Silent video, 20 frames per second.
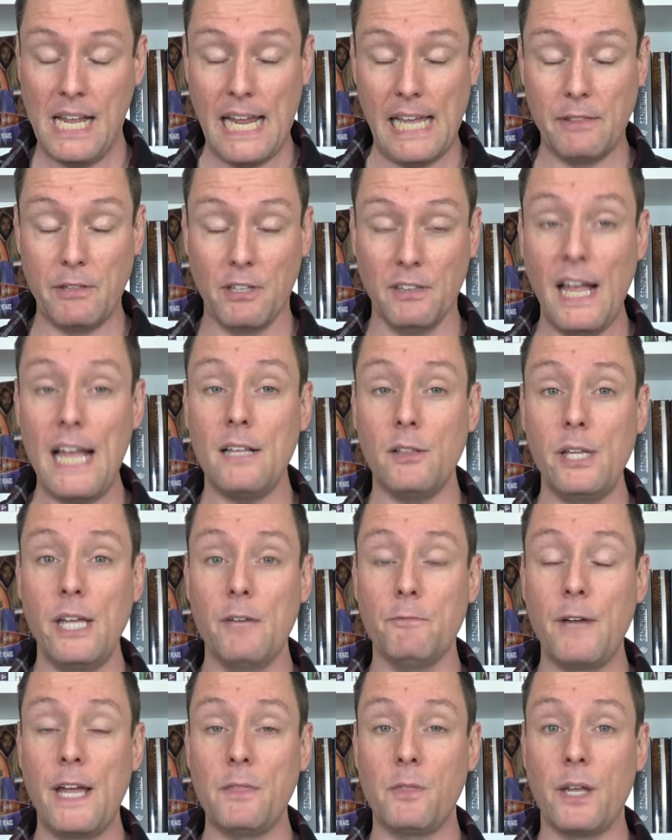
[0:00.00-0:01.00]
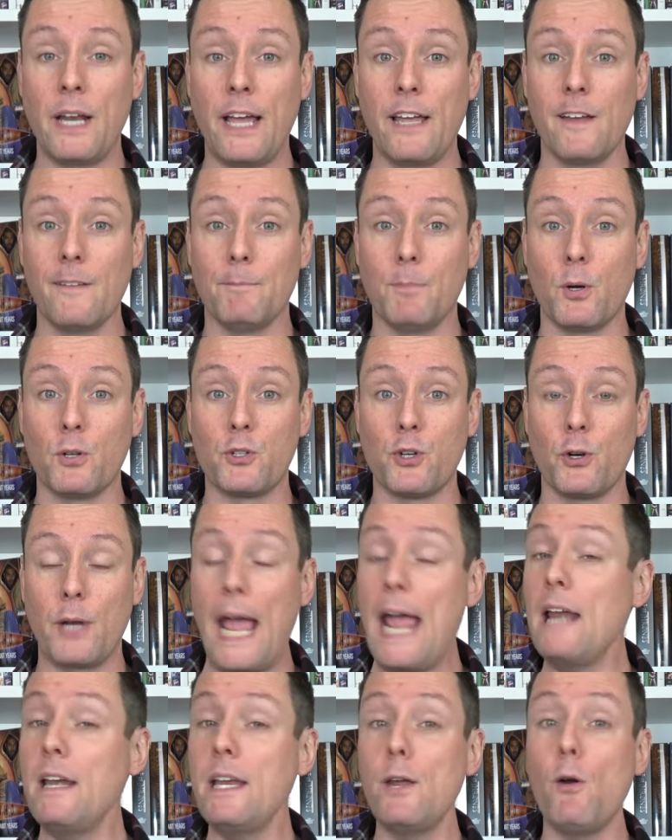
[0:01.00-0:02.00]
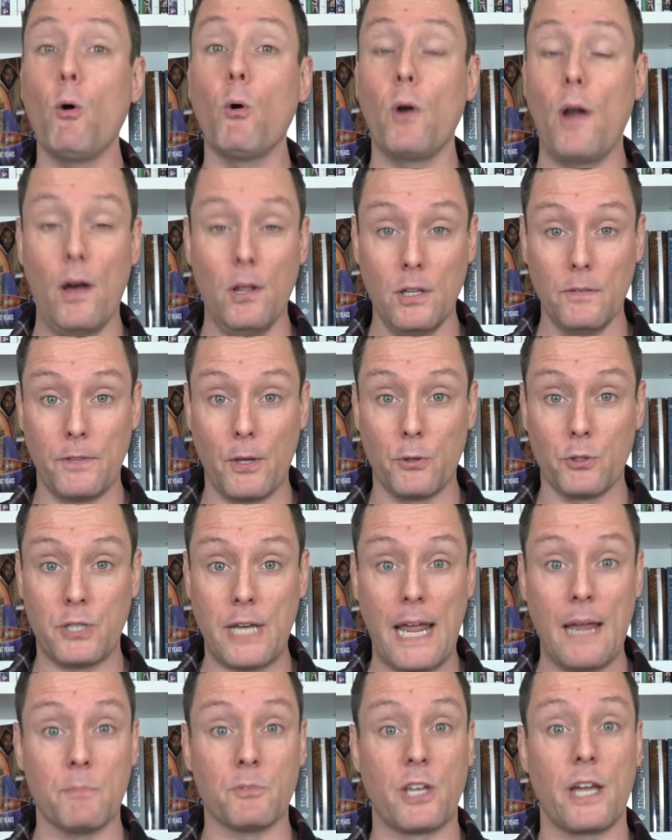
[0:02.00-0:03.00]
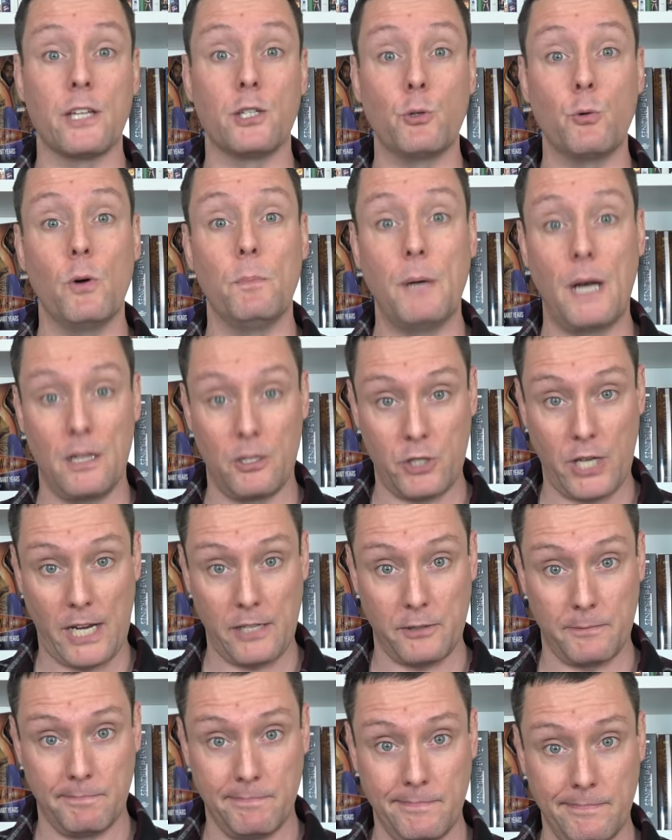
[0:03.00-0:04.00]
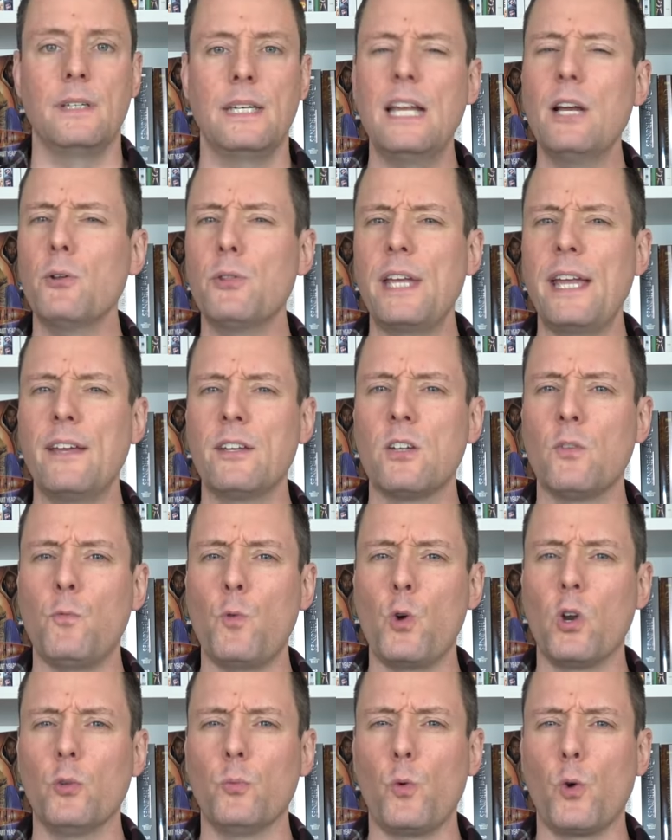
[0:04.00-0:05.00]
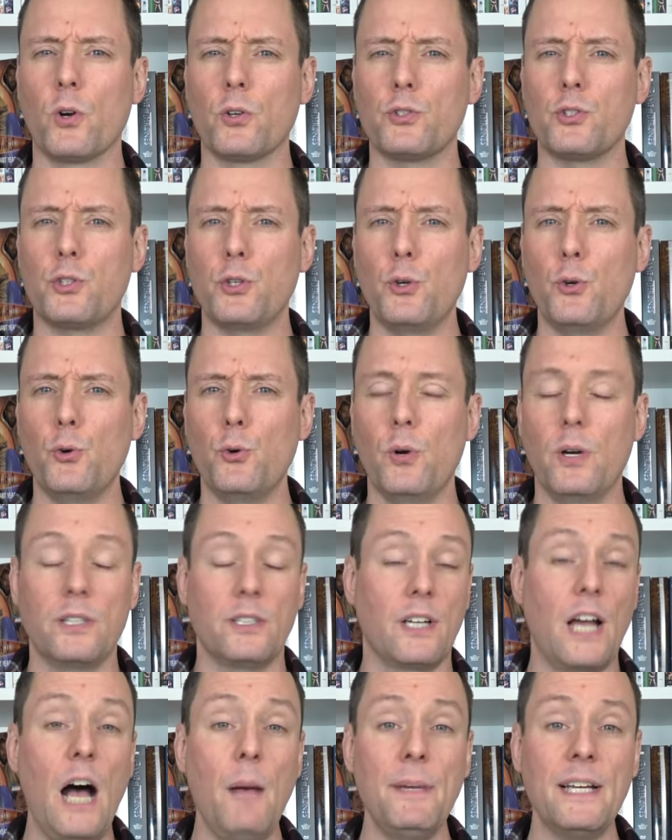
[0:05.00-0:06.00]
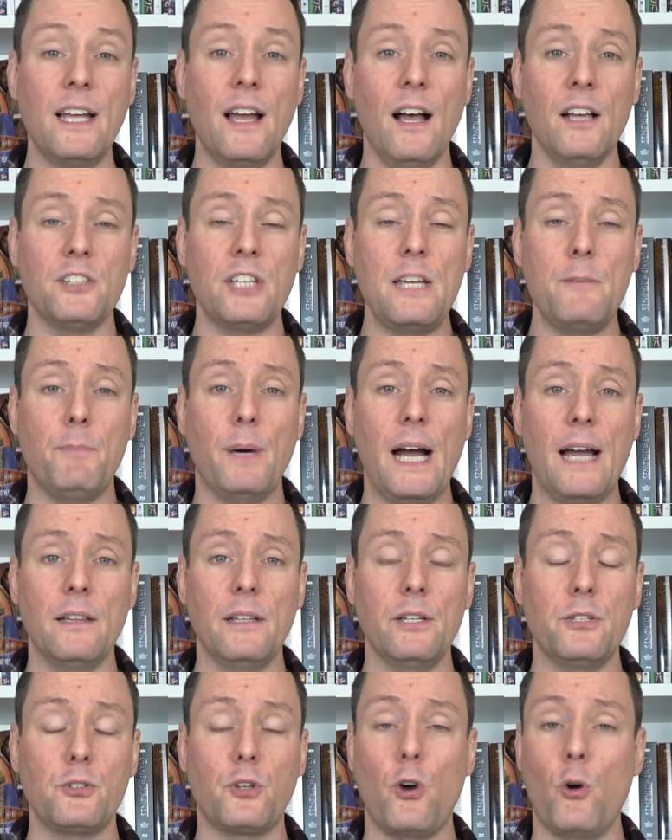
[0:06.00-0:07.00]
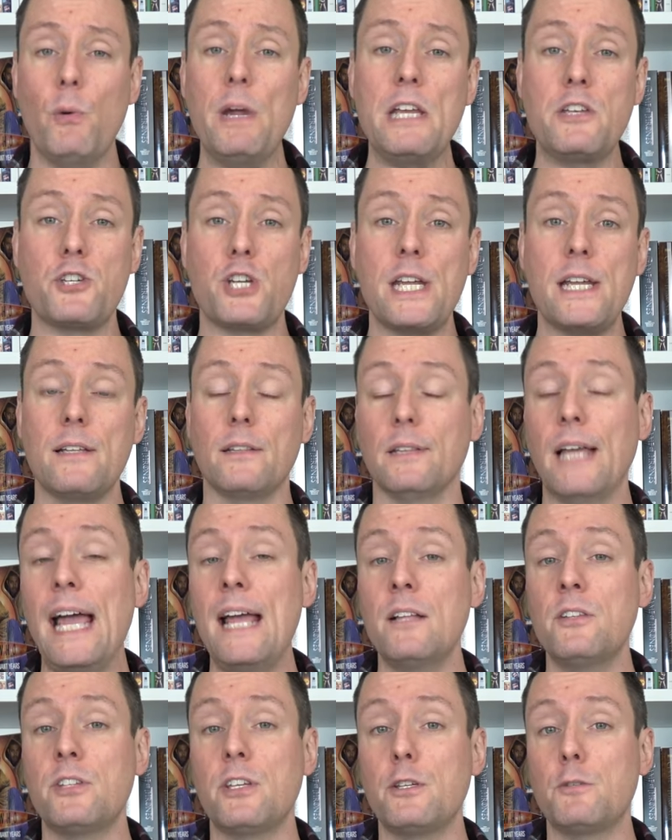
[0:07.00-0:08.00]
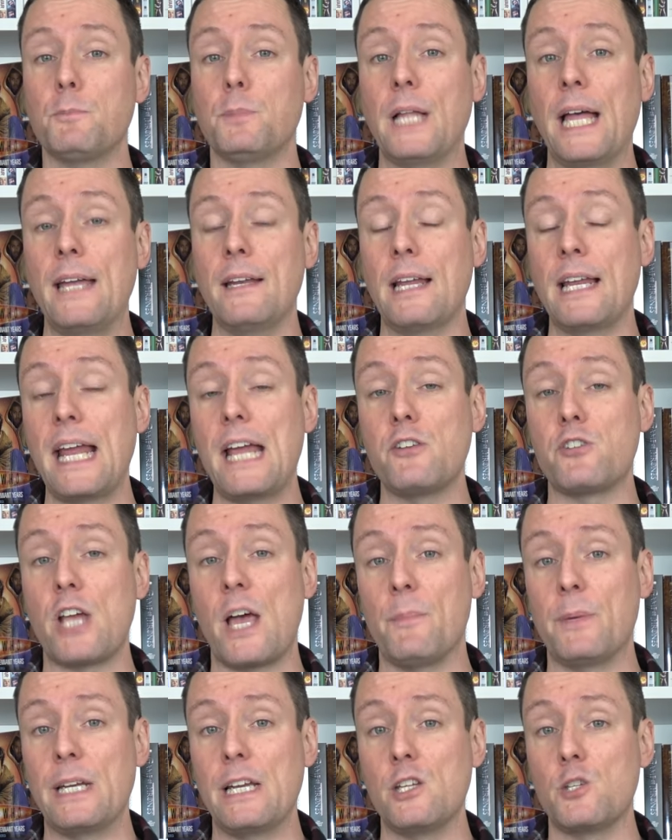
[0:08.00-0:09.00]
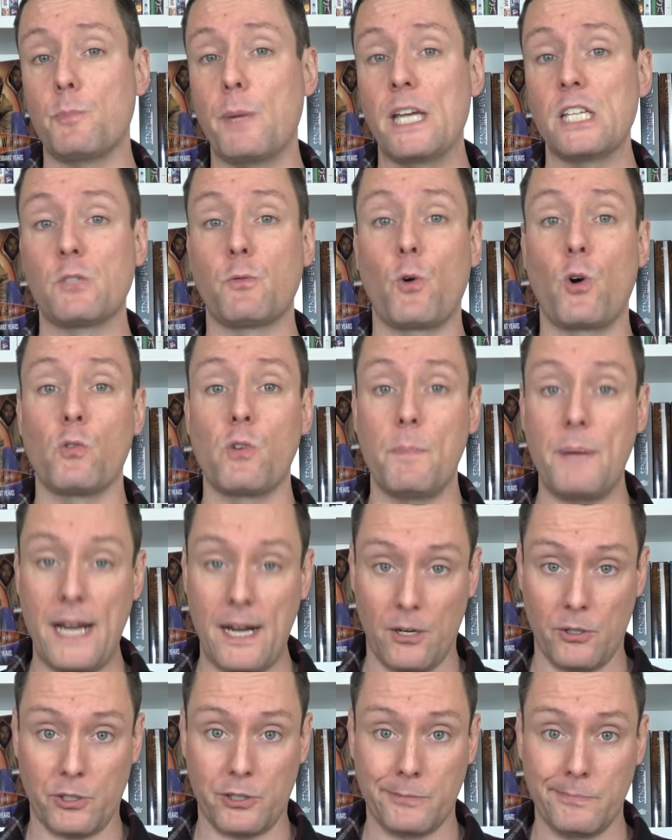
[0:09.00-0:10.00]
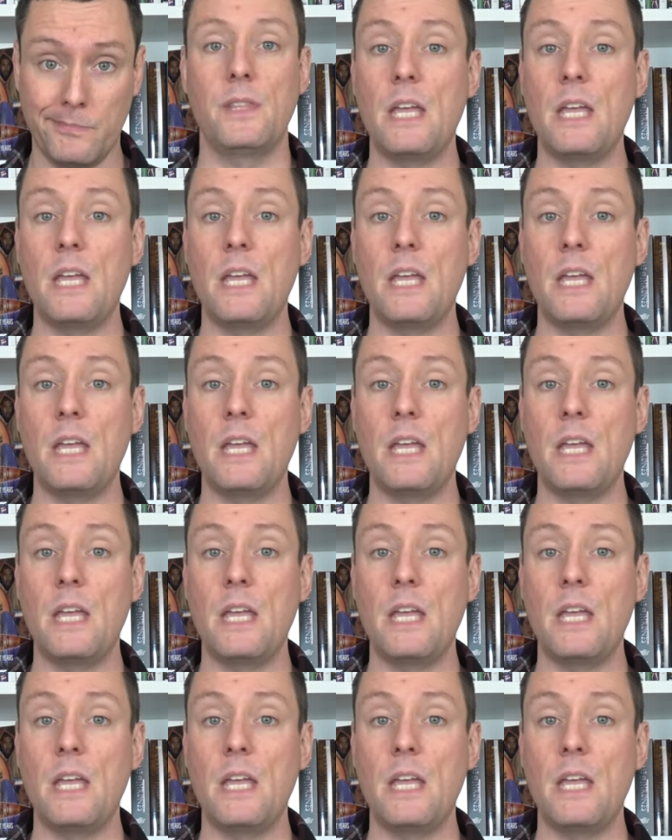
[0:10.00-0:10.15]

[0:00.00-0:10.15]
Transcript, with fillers: In the likely event that I have butchered any or all of those names, I do apologize. Near the end of World War II, kamikaze pilot Koichi lands his plane at a Japanese base for repairs.